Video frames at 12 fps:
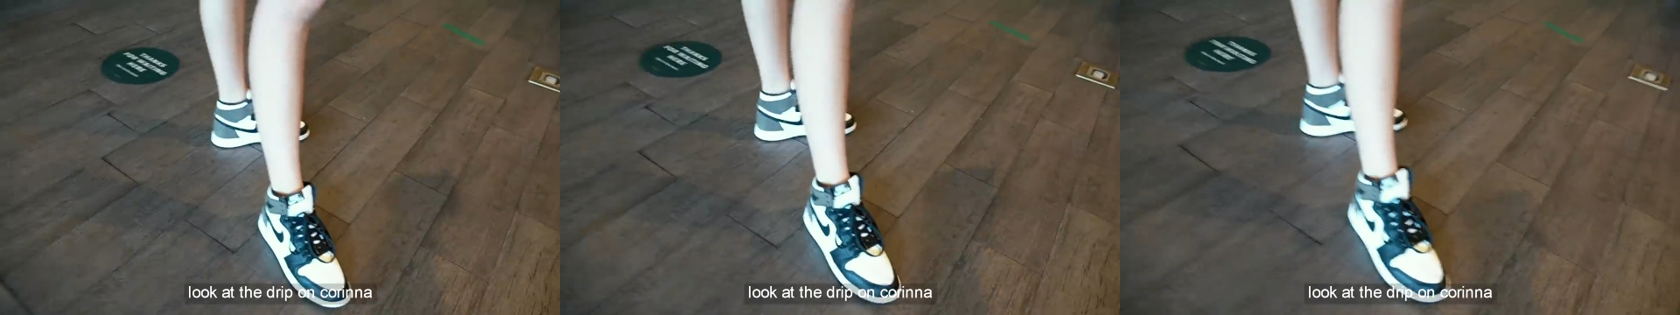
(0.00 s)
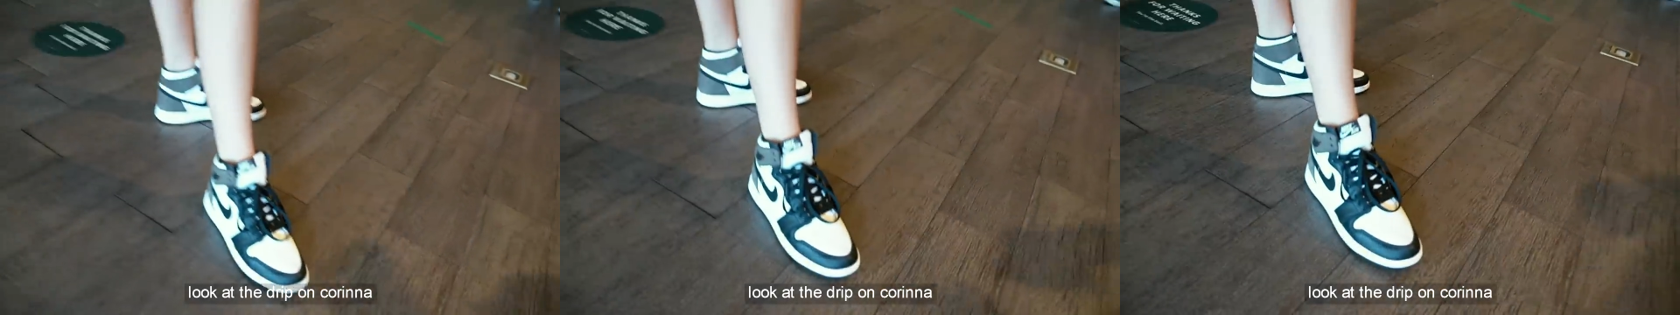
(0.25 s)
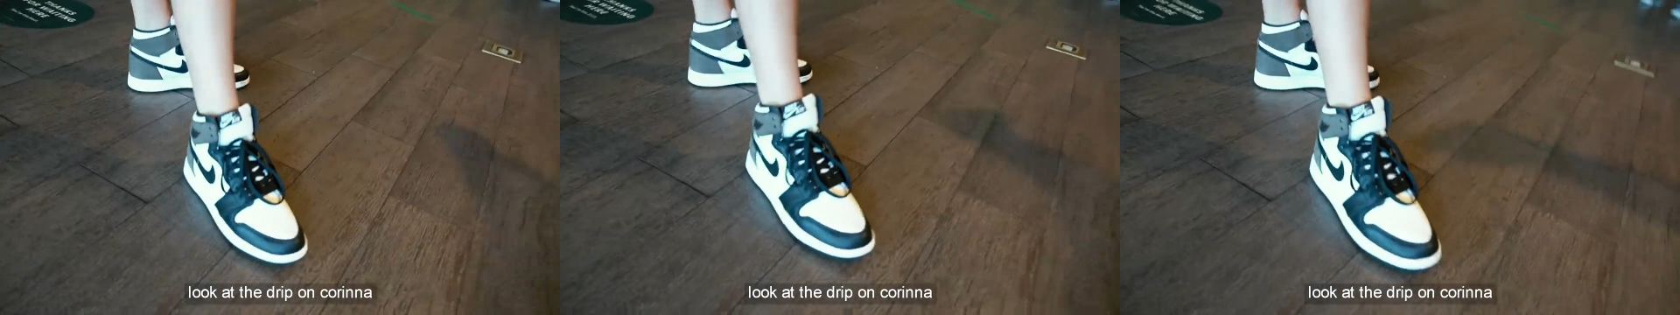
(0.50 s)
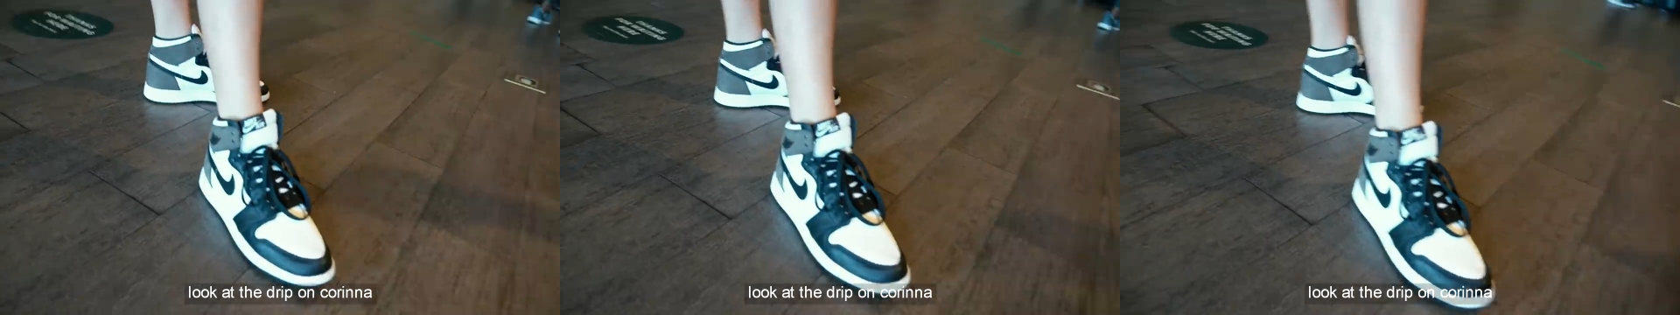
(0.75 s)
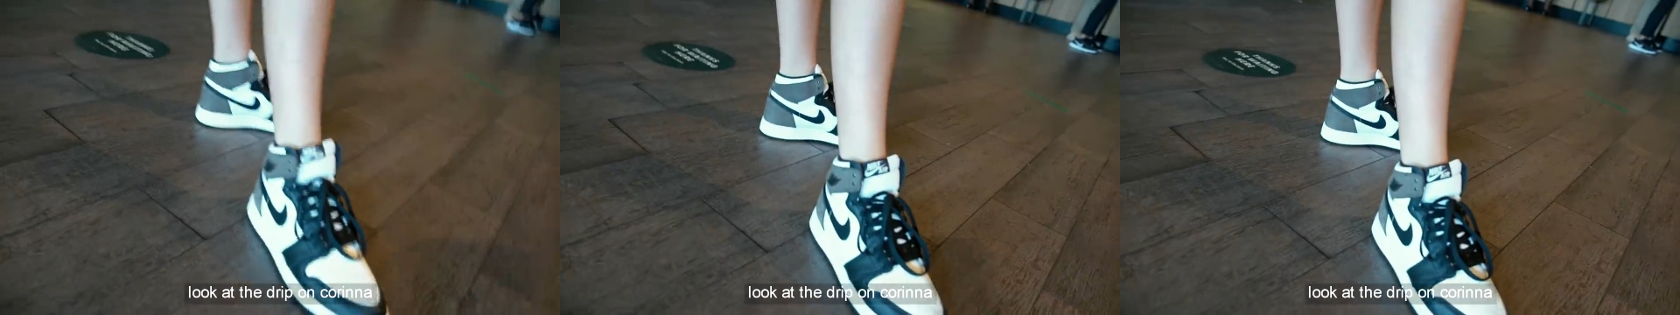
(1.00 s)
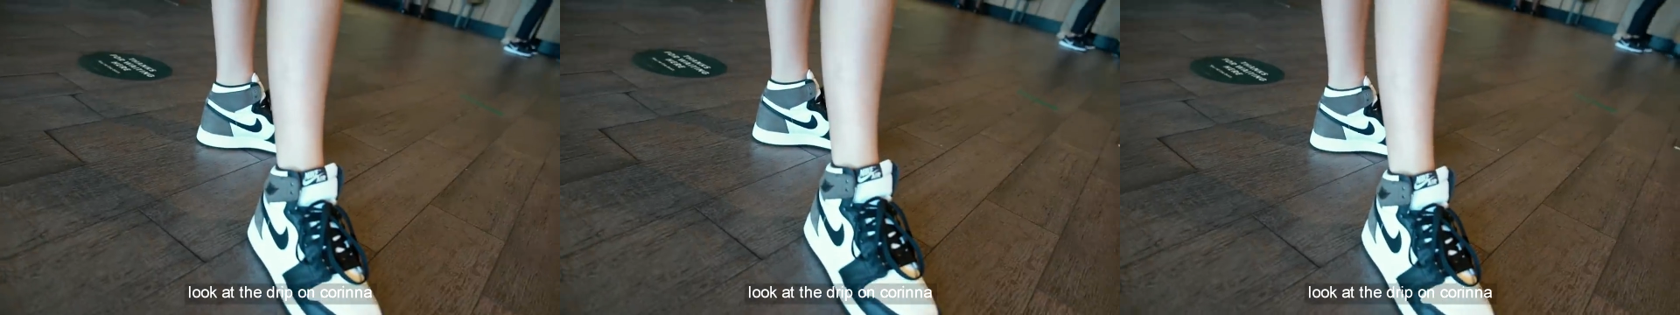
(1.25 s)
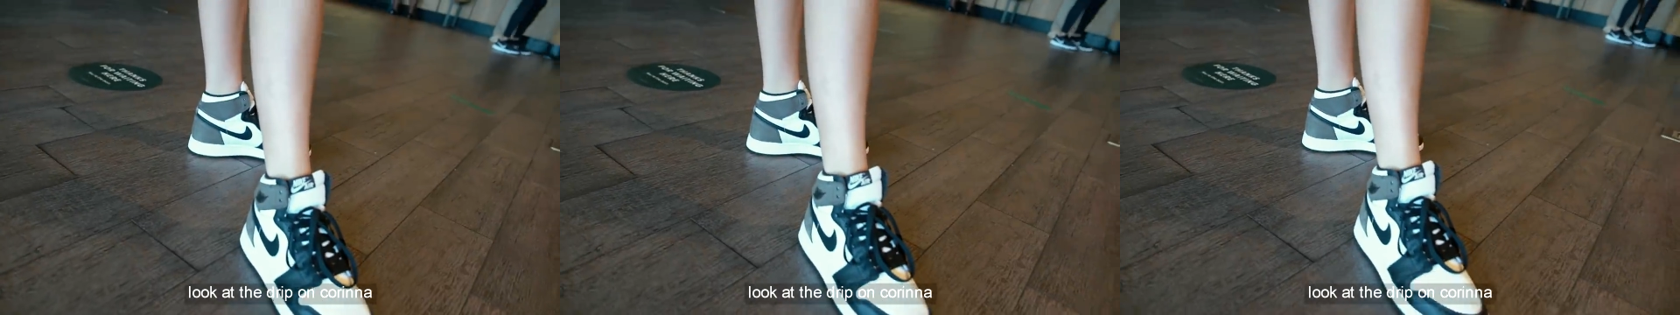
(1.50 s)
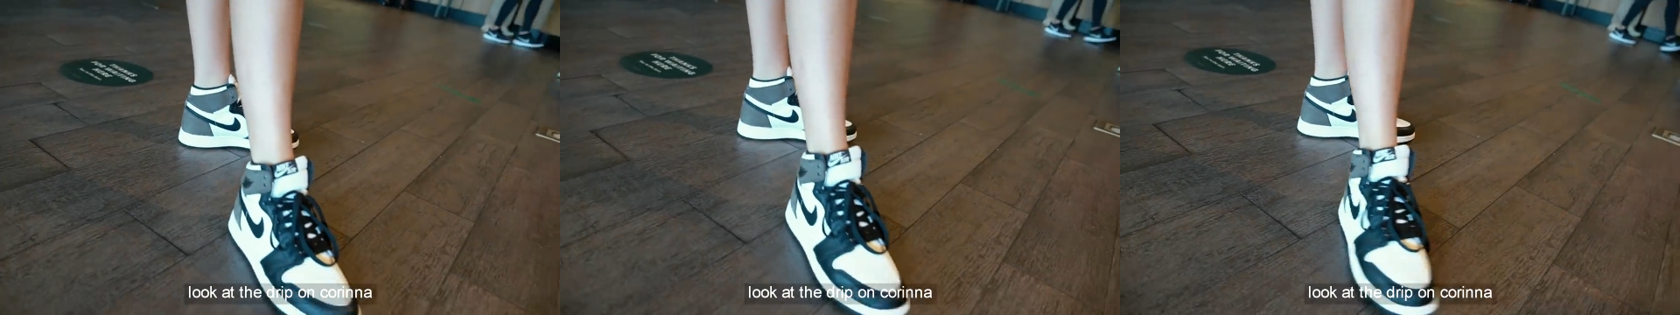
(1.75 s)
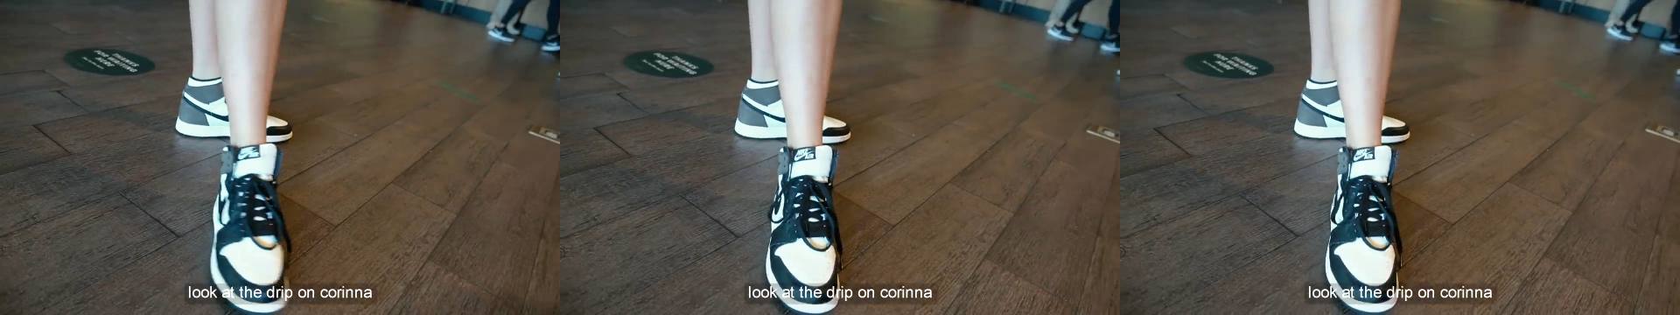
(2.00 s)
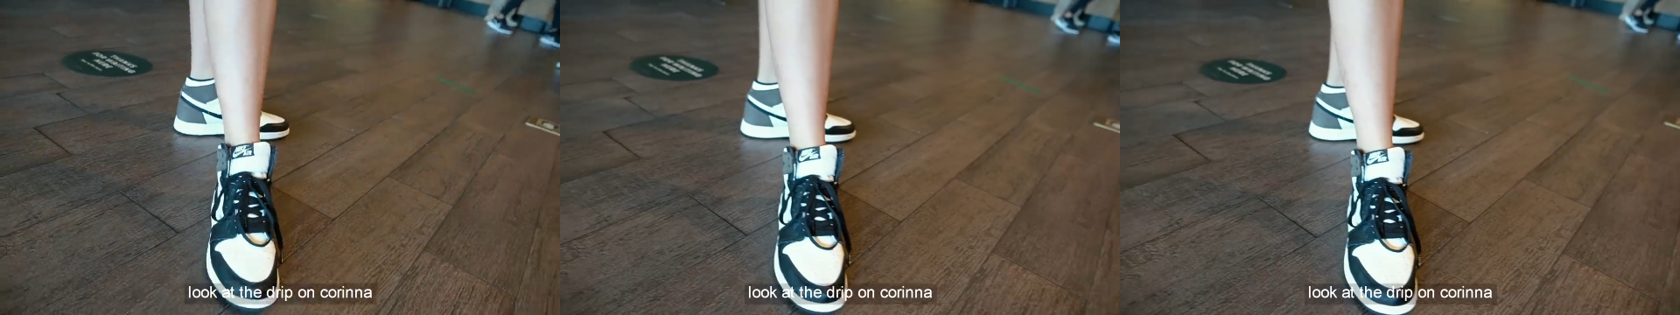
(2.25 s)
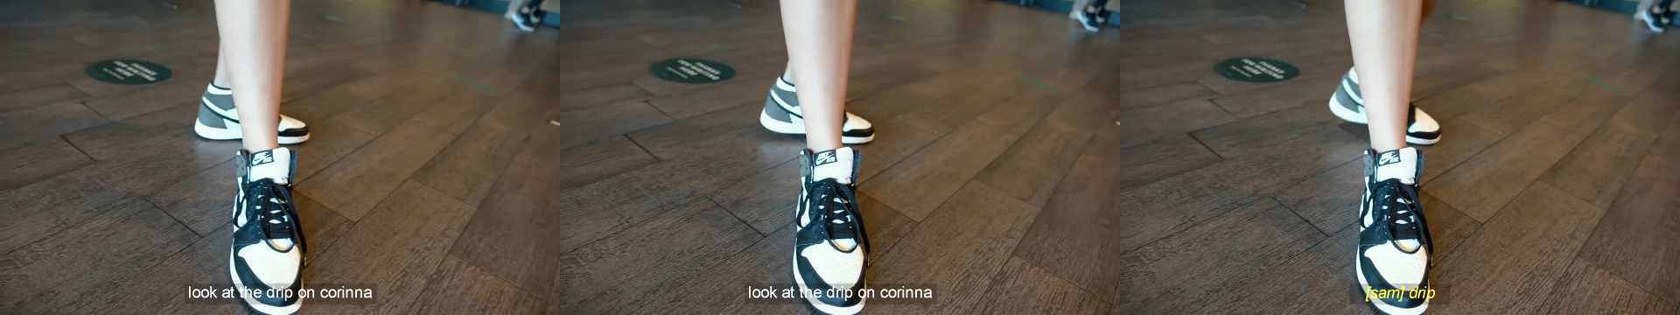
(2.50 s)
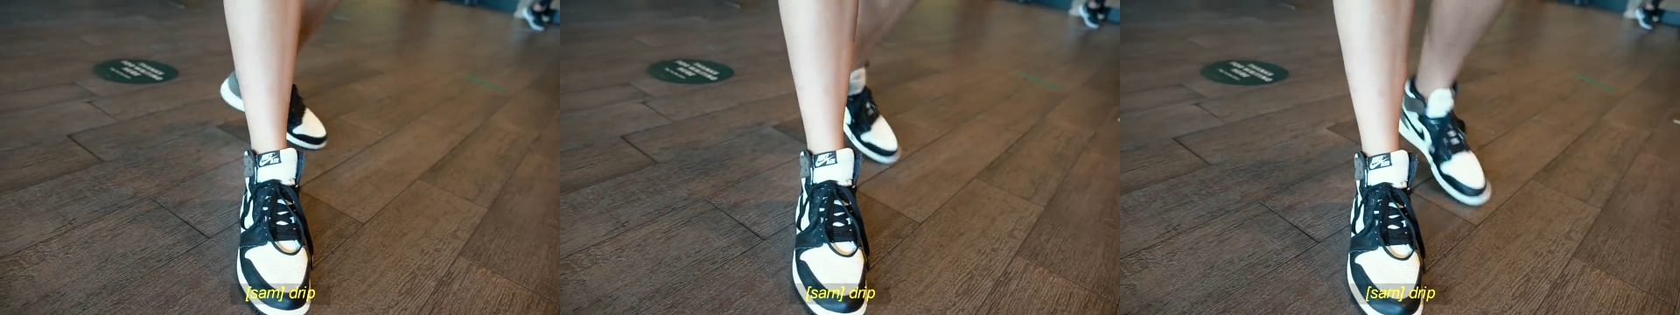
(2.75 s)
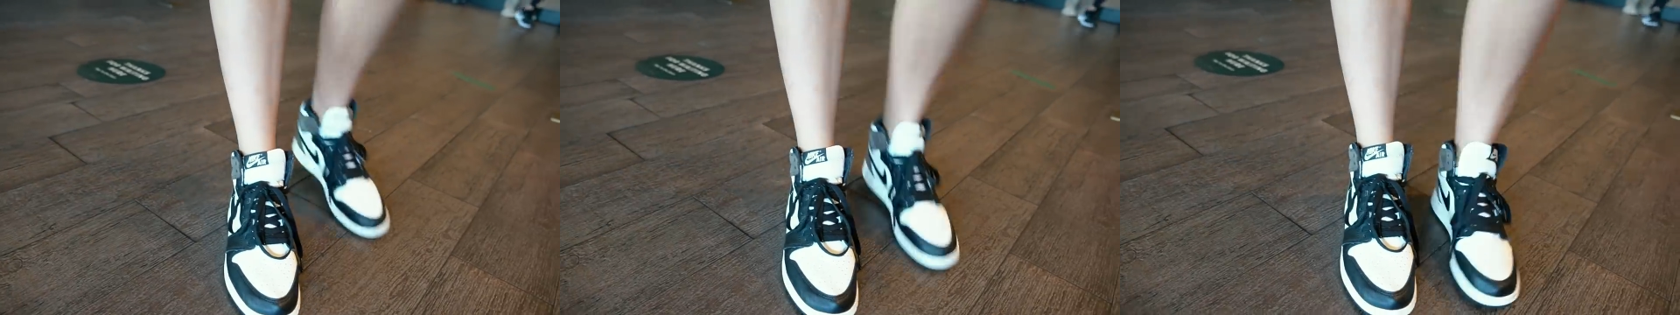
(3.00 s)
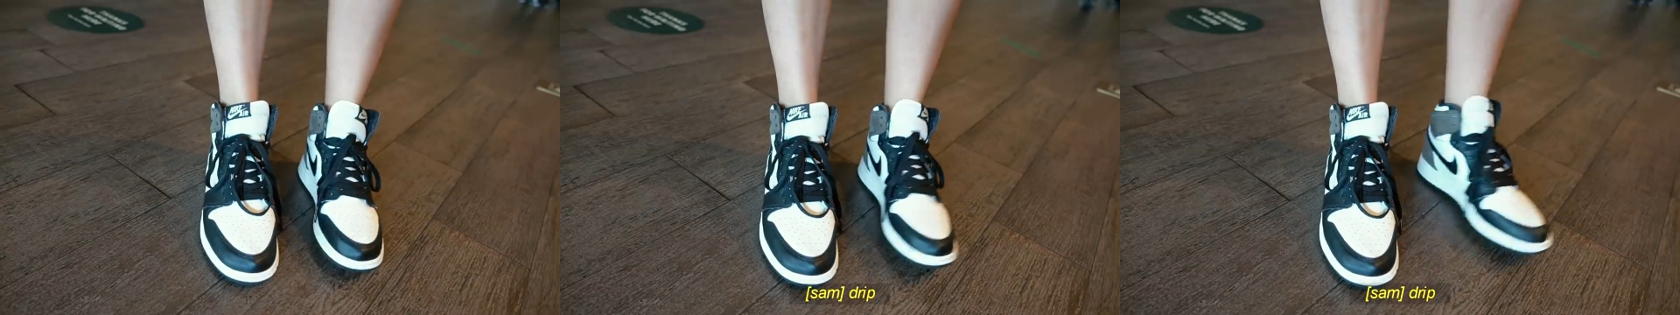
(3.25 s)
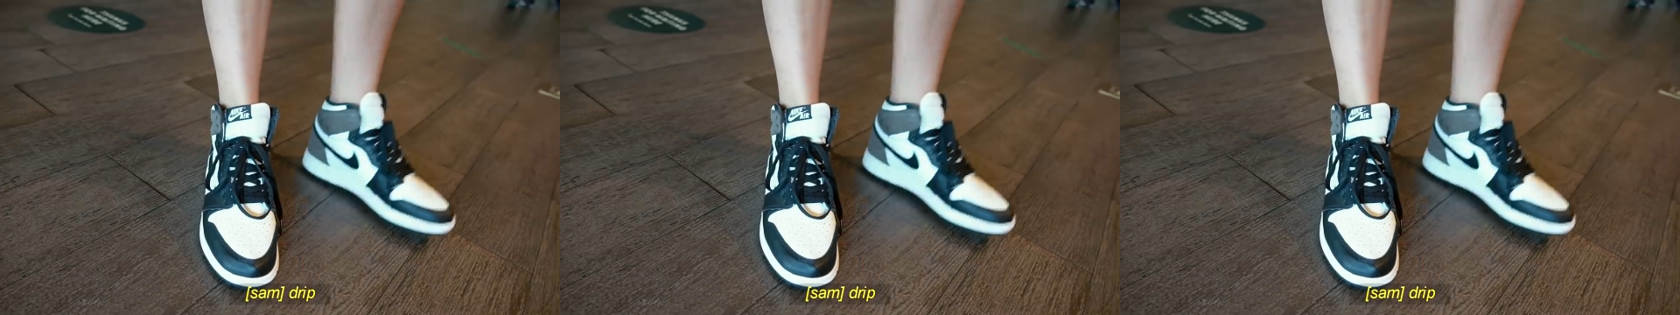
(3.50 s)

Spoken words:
(no speaker visible)